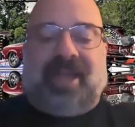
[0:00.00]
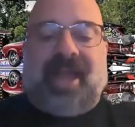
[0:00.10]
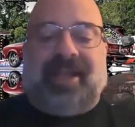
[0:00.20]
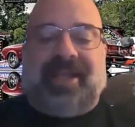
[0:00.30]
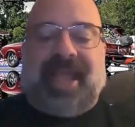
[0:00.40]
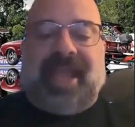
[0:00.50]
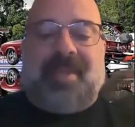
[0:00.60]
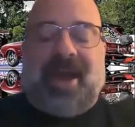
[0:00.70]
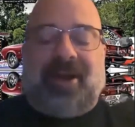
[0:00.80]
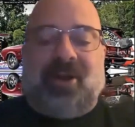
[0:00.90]
kind of came
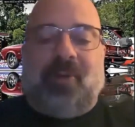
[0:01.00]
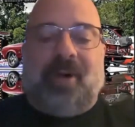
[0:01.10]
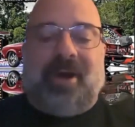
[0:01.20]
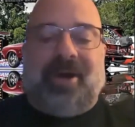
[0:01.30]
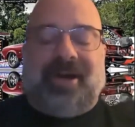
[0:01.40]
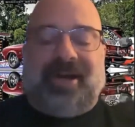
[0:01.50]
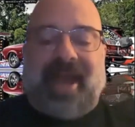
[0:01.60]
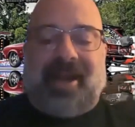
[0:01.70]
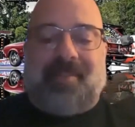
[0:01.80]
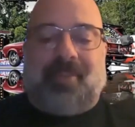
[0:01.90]
out of nowhere and got
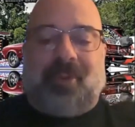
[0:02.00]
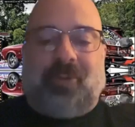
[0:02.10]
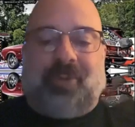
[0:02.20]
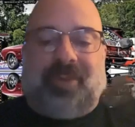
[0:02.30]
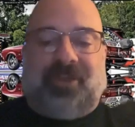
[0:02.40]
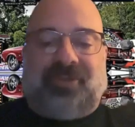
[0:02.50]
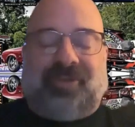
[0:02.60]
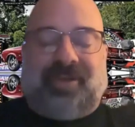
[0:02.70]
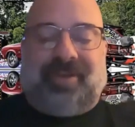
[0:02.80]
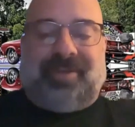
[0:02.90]
on board with us
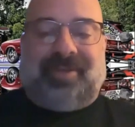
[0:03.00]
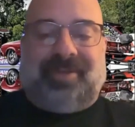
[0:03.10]
and